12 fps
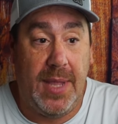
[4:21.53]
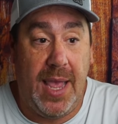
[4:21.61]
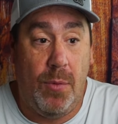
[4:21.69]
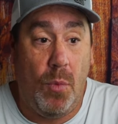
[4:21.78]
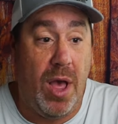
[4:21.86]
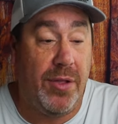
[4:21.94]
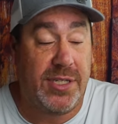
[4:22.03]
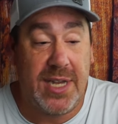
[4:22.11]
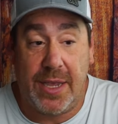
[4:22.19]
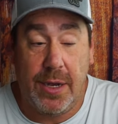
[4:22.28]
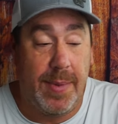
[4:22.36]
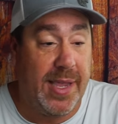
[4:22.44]
And while it's
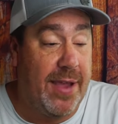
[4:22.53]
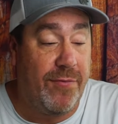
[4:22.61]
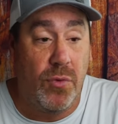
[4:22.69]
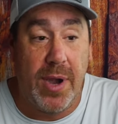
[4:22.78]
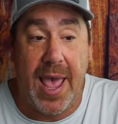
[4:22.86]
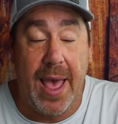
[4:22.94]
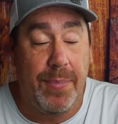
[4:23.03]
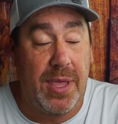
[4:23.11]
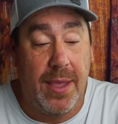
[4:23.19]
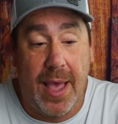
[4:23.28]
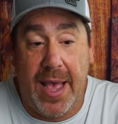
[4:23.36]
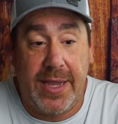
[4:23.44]
not gonna make everyone
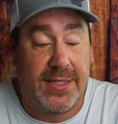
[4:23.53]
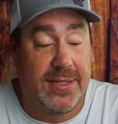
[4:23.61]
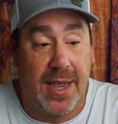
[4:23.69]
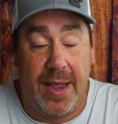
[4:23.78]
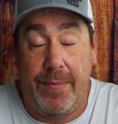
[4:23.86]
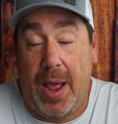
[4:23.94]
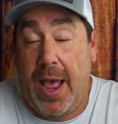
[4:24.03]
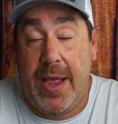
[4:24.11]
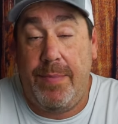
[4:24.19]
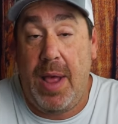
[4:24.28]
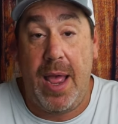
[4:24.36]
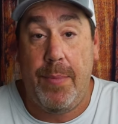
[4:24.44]
happy, I
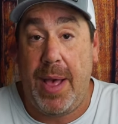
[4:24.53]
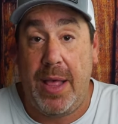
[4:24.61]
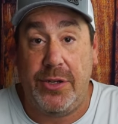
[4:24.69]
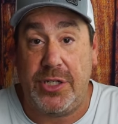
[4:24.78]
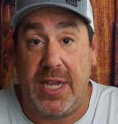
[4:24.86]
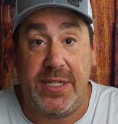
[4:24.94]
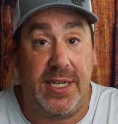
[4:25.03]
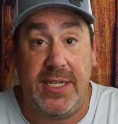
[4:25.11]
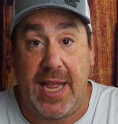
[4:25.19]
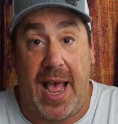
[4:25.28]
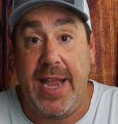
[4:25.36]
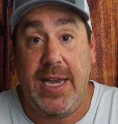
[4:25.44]
apologize.
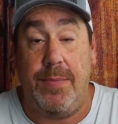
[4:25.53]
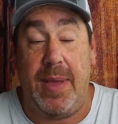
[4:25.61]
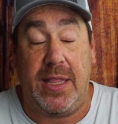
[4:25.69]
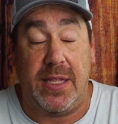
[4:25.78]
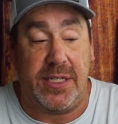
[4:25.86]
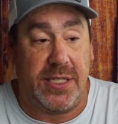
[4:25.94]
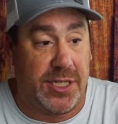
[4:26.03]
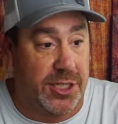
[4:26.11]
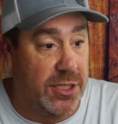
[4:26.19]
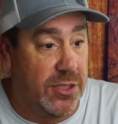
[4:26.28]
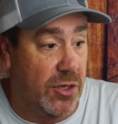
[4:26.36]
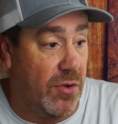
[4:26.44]
I didn't make the
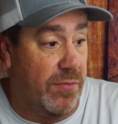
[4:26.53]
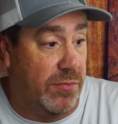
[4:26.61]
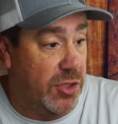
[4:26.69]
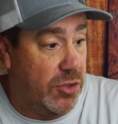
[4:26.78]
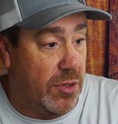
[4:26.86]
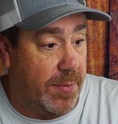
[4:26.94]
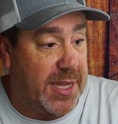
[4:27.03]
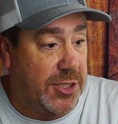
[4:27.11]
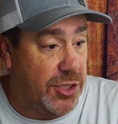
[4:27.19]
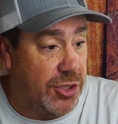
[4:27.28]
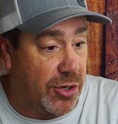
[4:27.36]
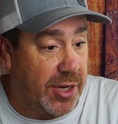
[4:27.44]
decision, so don't shoot the
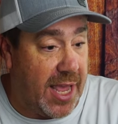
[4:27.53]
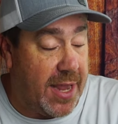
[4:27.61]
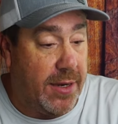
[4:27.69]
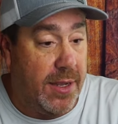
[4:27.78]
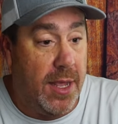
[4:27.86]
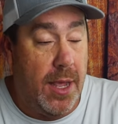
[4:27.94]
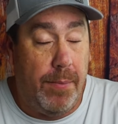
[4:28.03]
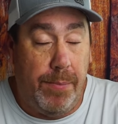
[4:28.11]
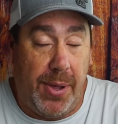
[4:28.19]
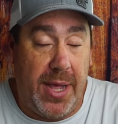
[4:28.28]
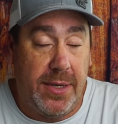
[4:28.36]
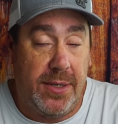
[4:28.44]
messenger again.
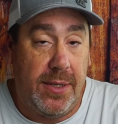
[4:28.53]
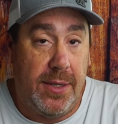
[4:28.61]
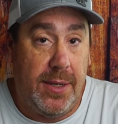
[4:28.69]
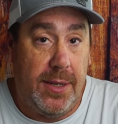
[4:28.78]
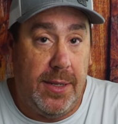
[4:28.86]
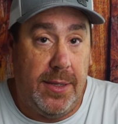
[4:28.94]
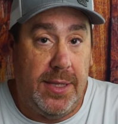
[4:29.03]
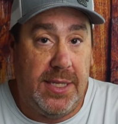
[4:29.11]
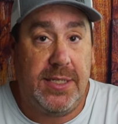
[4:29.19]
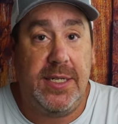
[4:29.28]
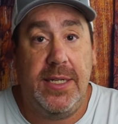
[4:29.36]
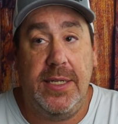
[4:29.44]
But
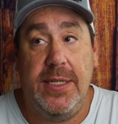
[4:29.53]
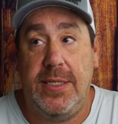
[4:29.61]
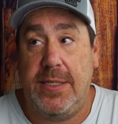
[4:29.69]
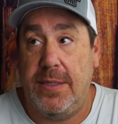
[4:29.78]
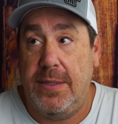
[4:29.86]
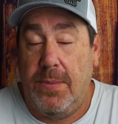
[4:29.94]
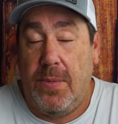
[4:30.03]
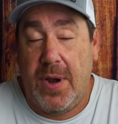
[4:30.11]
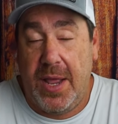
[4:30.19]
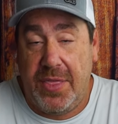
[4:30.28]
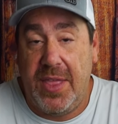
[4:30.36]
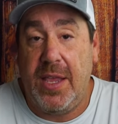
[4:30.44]
this is what
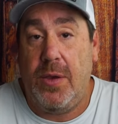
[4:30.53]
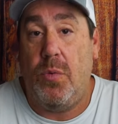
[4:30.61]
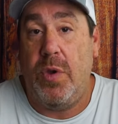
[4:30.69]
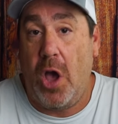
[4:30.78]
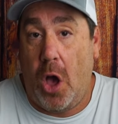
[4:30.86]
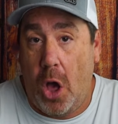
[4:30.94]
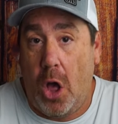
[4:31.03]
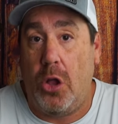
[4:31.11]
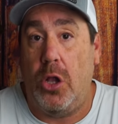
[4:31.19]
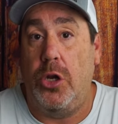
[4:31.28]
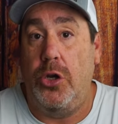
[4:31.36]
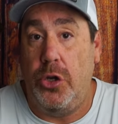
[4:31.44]
I think we
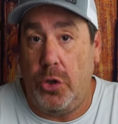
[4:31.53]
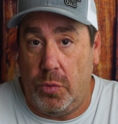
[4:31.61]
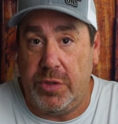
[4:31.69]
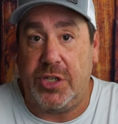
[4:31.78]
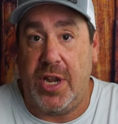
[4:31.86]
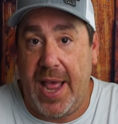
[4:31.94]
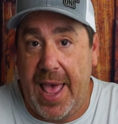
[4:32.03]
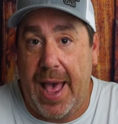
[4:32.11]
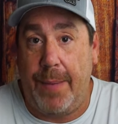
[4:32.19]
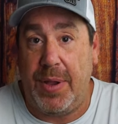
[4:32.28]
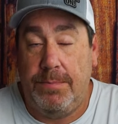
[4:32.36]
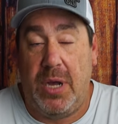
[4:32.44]
all knew was gonna
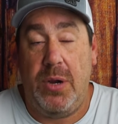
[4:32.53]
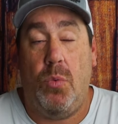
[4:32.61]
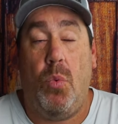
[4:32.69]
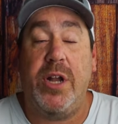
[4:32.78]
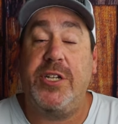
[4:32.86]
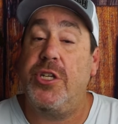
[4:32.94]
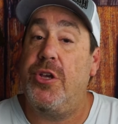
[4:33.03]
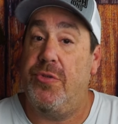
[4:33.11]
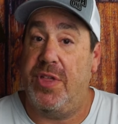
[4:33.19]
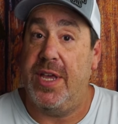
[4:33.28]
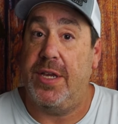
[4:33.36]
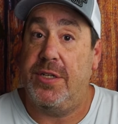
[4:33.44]
happen. But what do you think?